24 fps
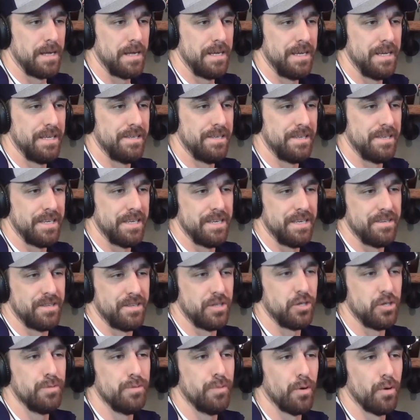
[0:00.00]
is the
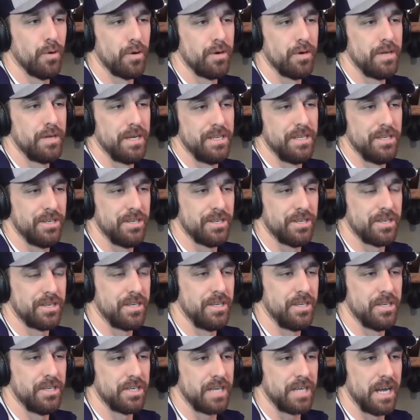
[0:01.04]
2-board, and you
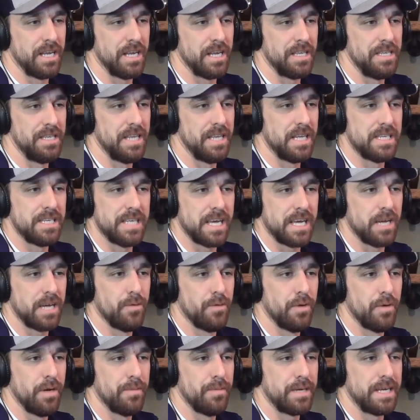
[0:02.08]
just kind of lean that second
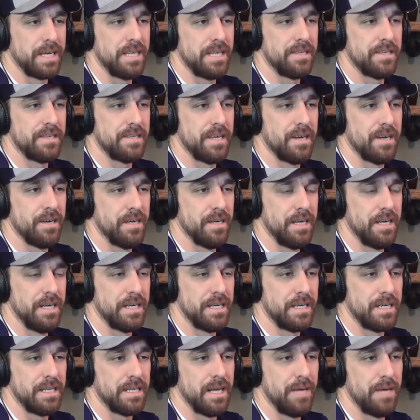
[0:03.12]
one up against there
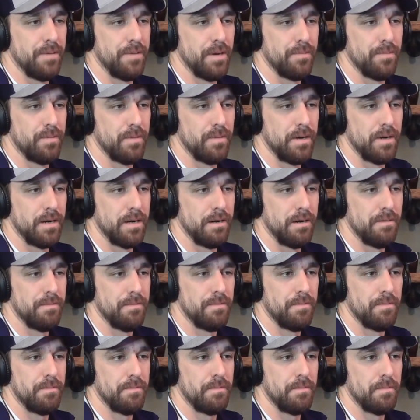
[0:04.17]
and climb up
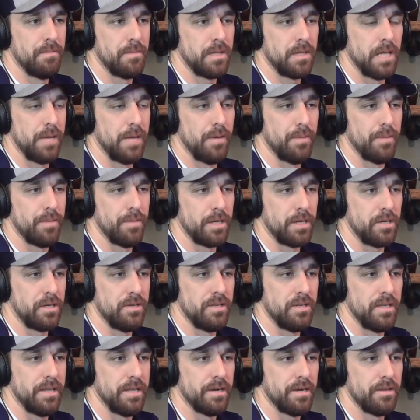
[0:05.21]
like you
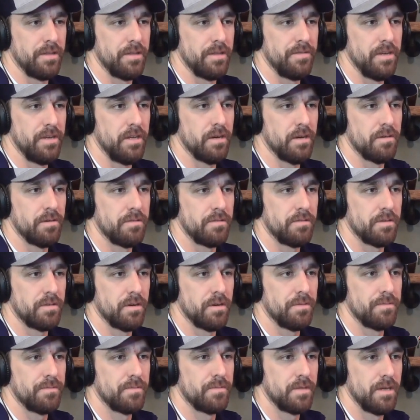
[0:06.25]
see there in the video. So,
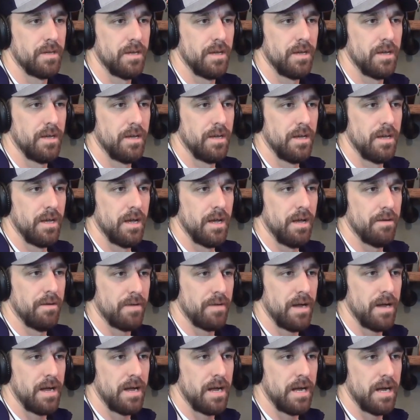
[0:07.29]
all
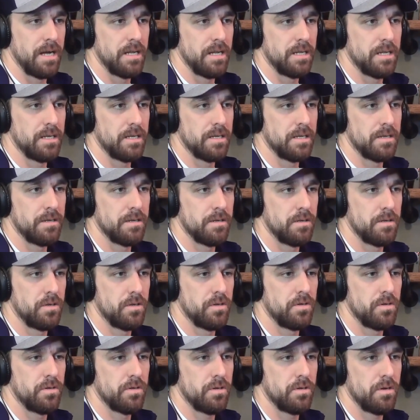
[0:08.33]
right,
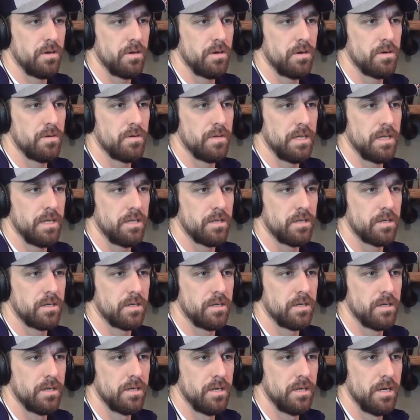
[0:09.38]
so
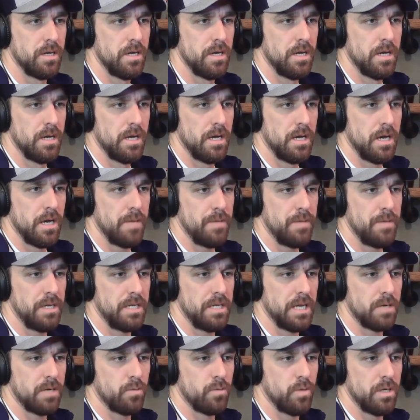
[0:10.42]
I'm going to
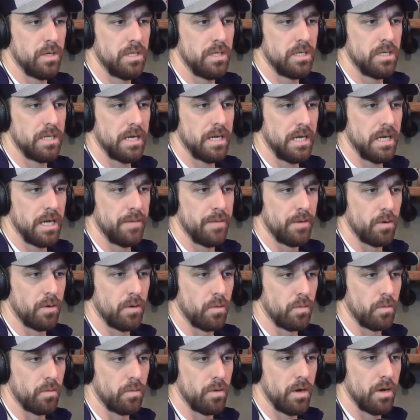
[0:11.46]
take 1 second. I'm going to
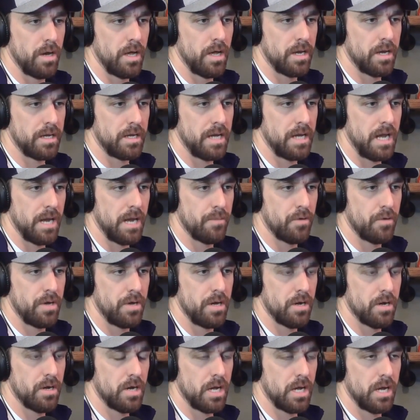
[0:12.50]
run out of camera
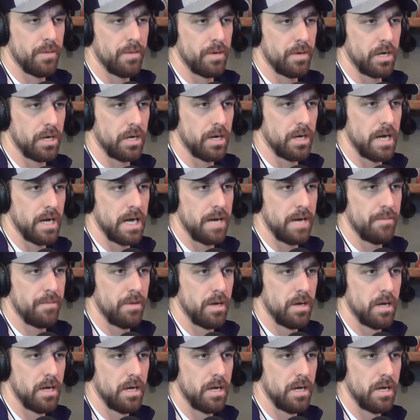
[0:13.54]
here, and I'm going to grab